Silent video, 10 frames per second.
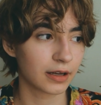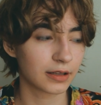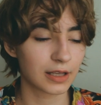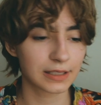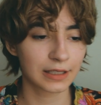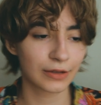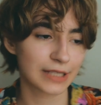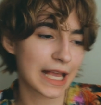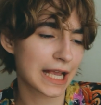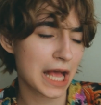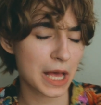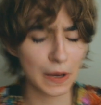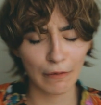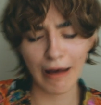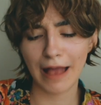closet? And I was like,
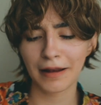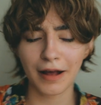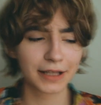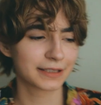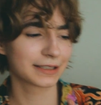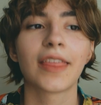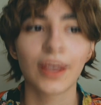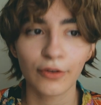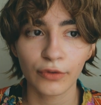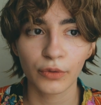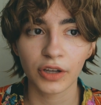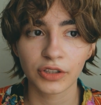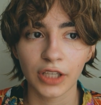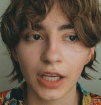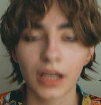why not? Thank you for
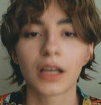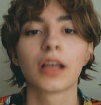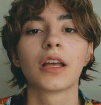watching.